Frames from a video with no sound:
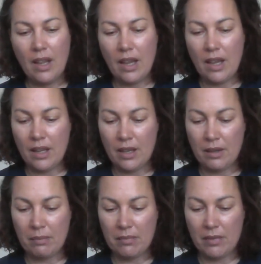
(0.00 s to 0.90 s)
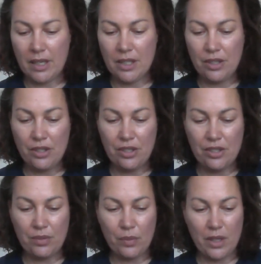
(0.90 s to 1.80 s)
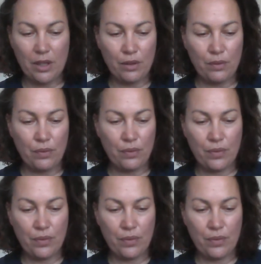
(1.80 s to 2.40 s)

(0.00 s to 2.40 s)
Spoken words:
I used one of